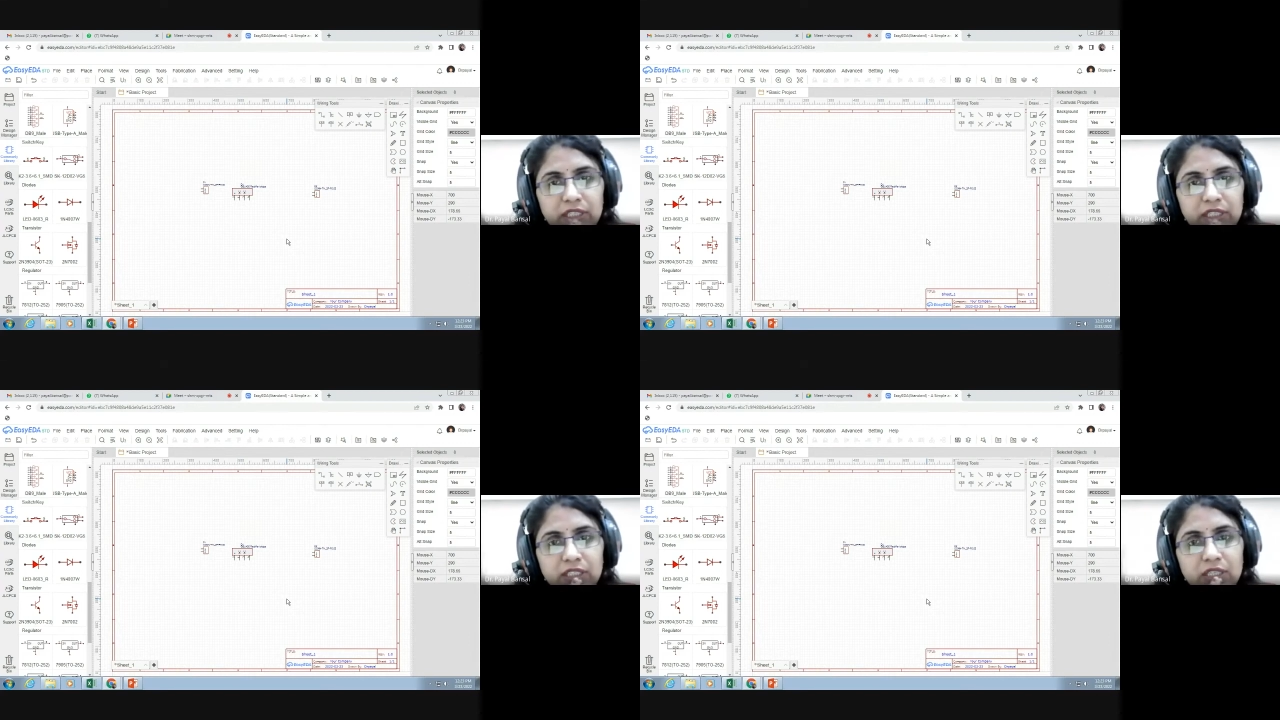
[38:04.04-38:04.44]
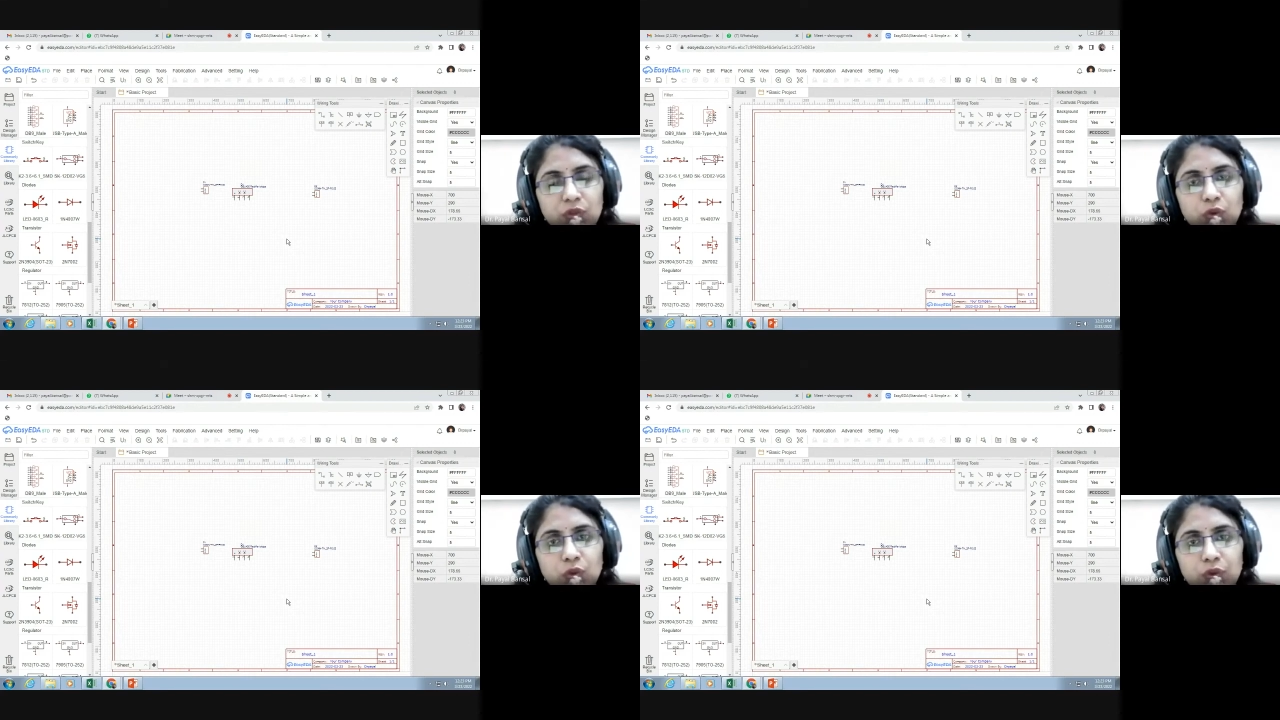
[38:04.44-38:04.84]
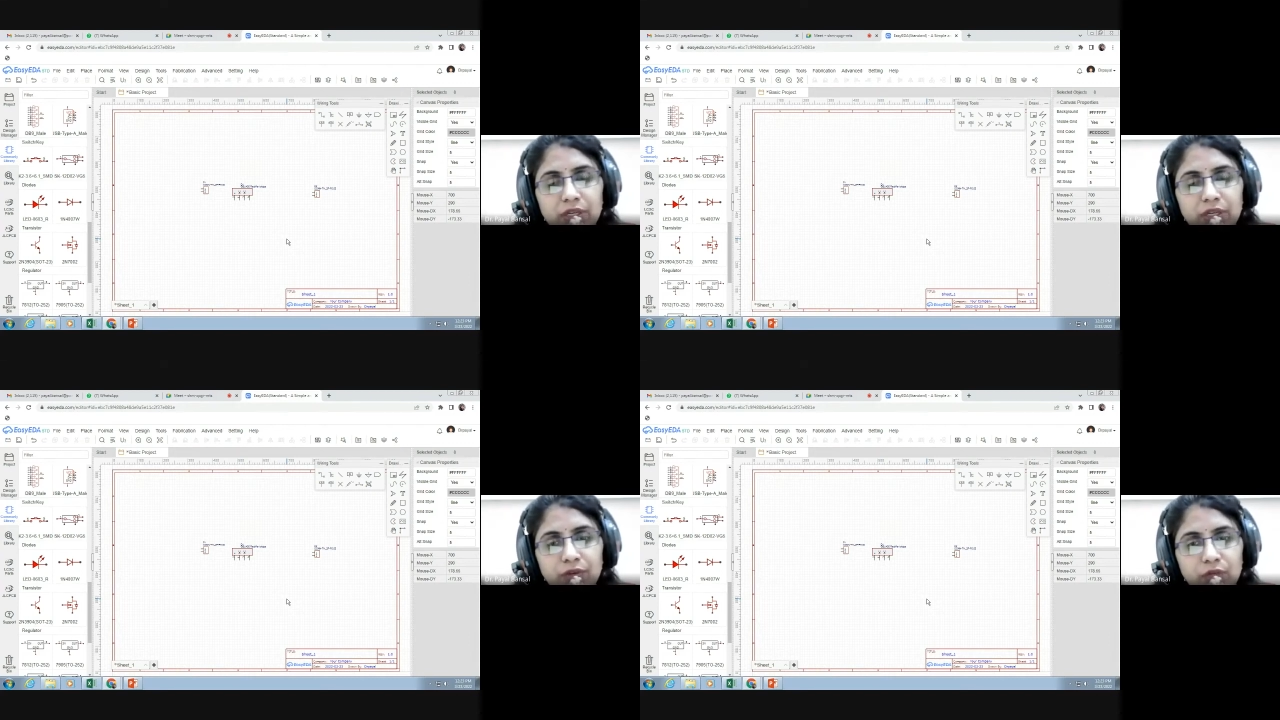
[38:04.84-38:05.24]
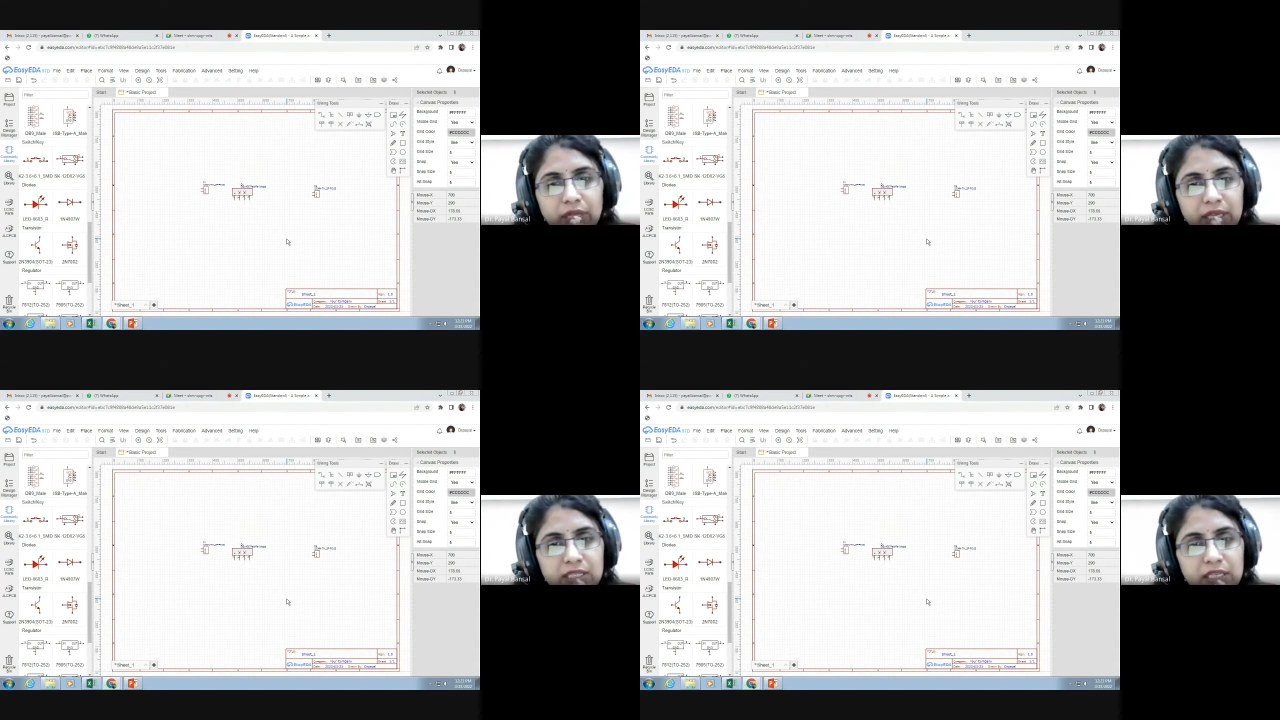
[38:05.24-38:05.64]
the 220 volt
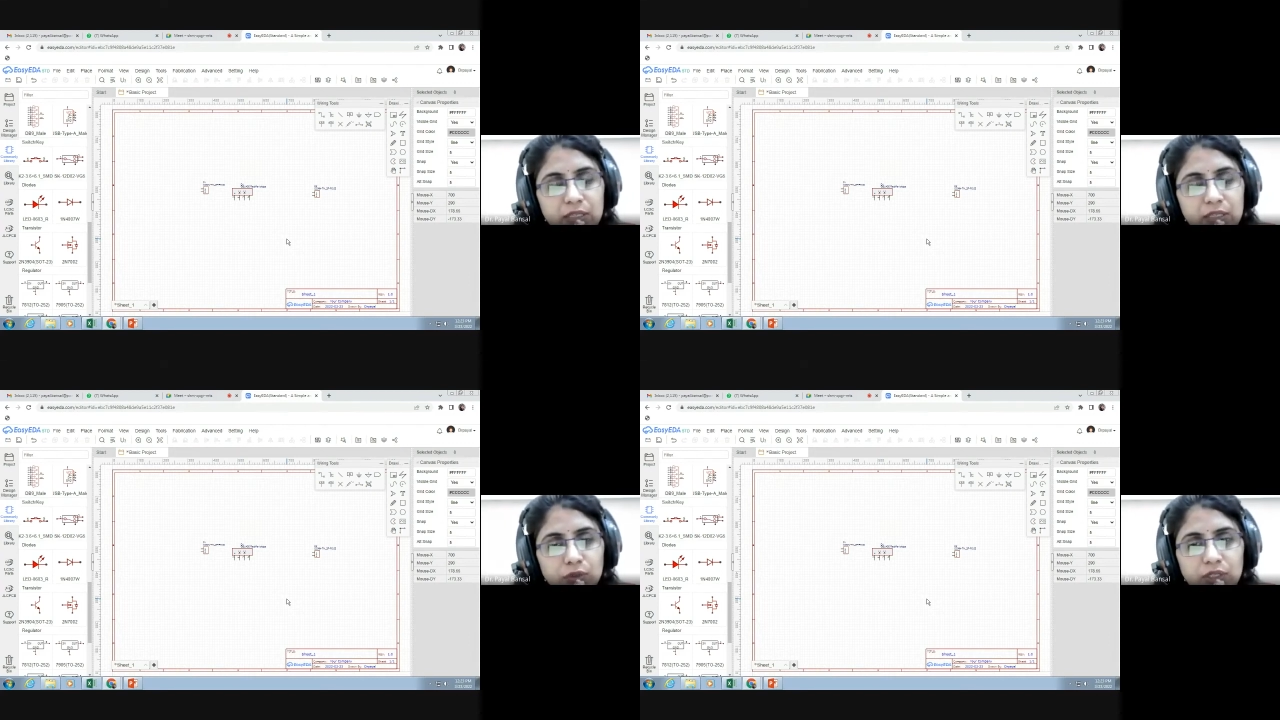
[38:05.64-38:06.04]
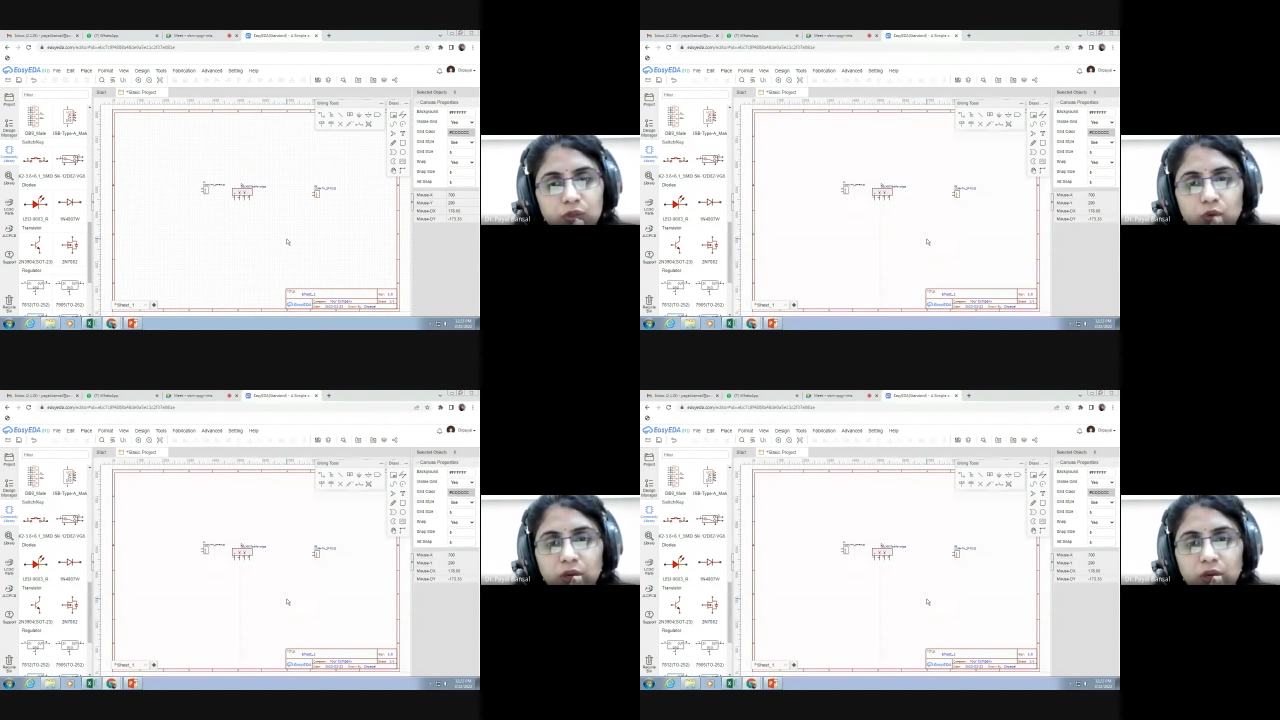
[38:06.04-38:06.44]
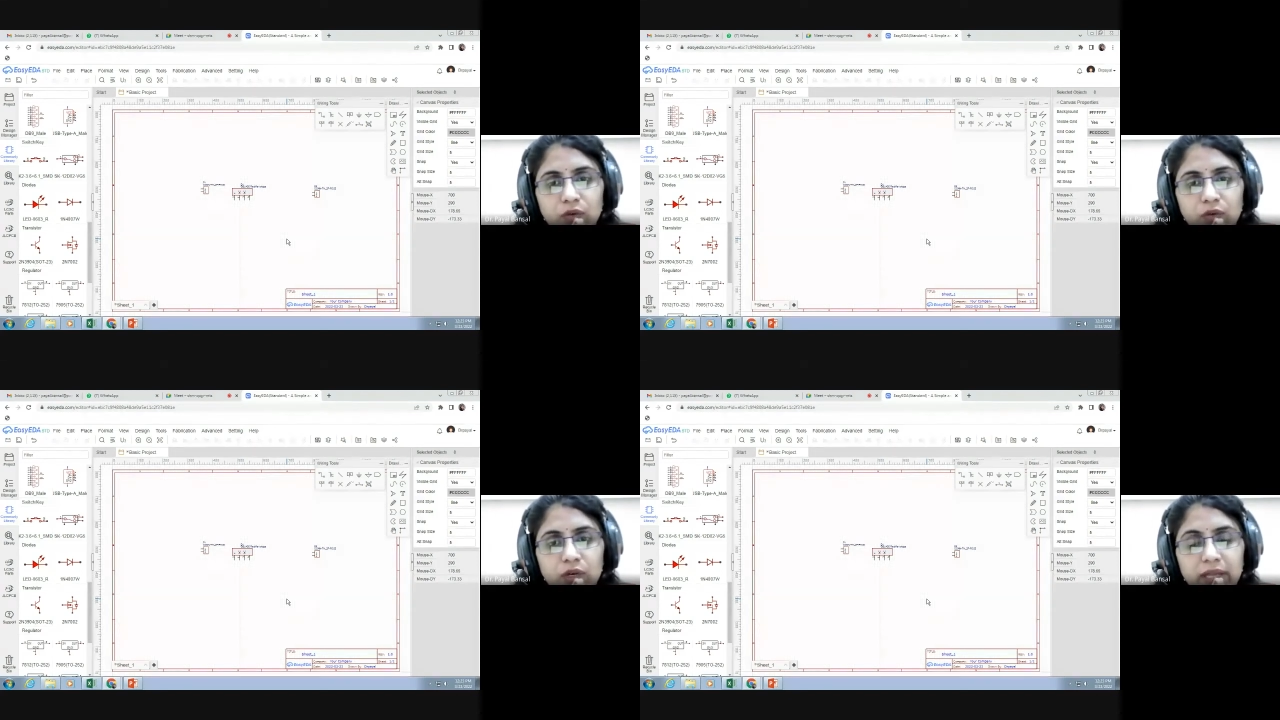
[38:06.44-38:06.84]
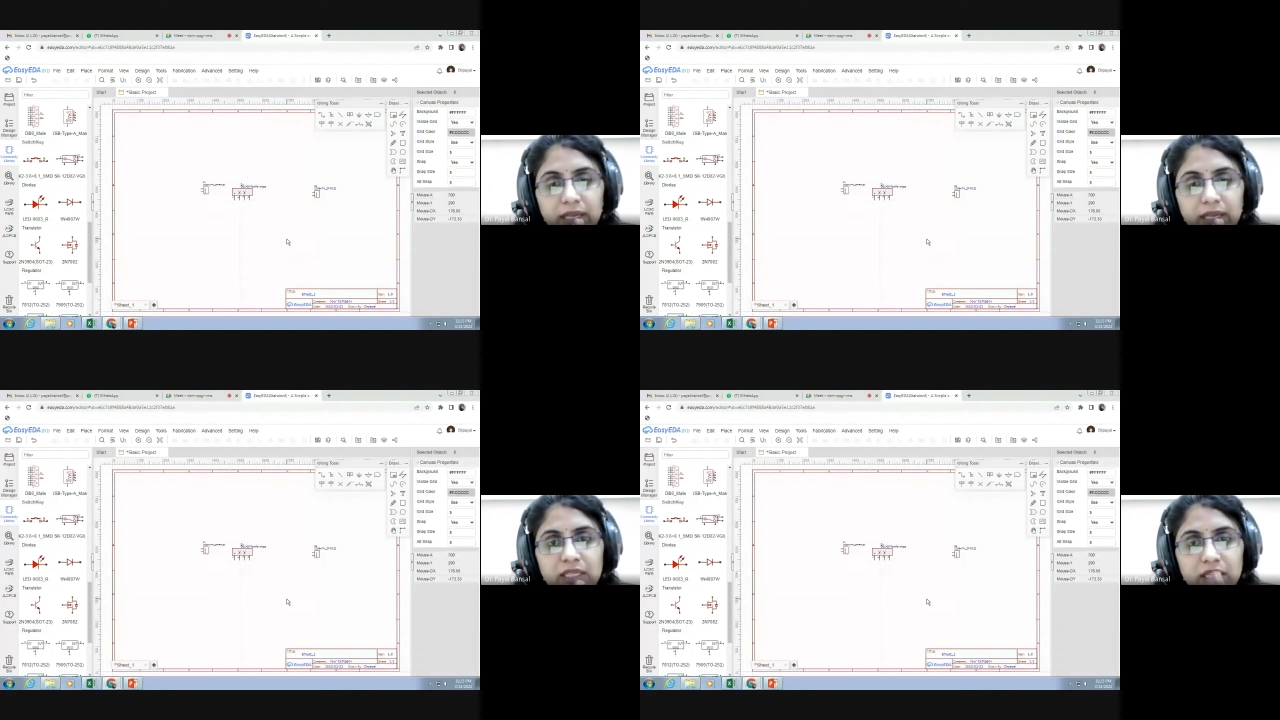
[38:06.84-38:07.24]
AC into the 12 volt
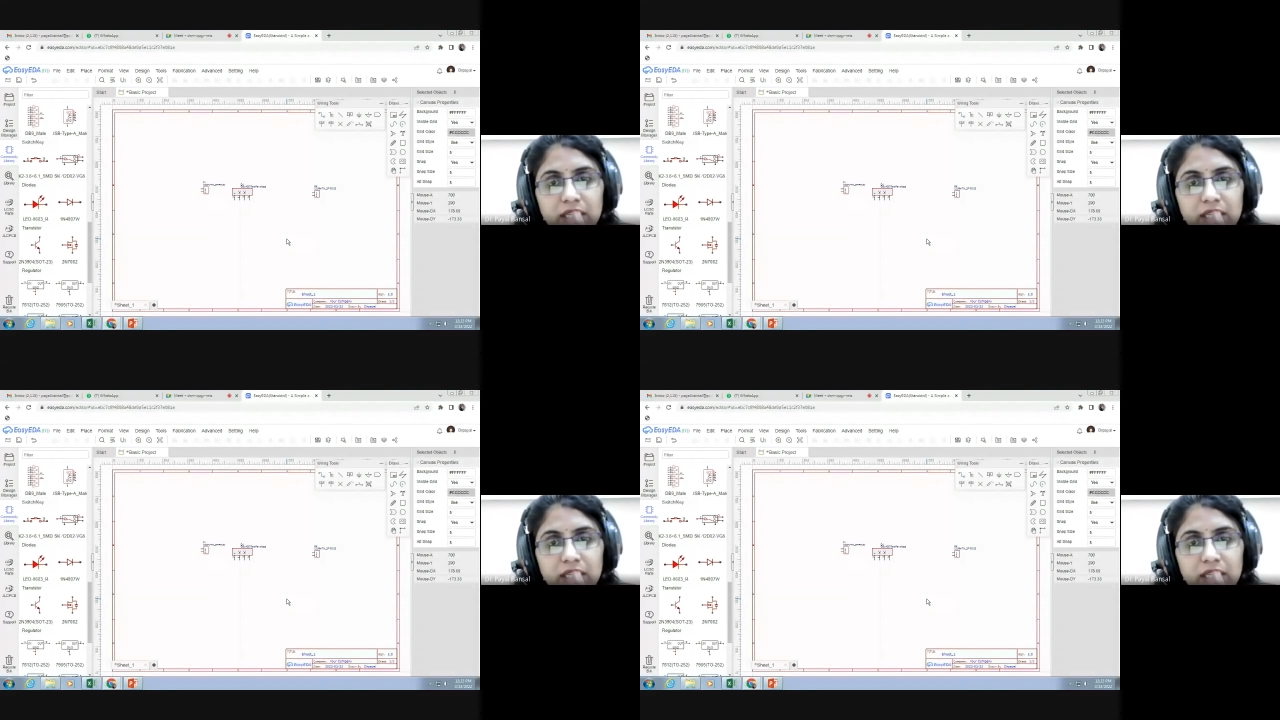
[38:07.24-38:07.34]
AC,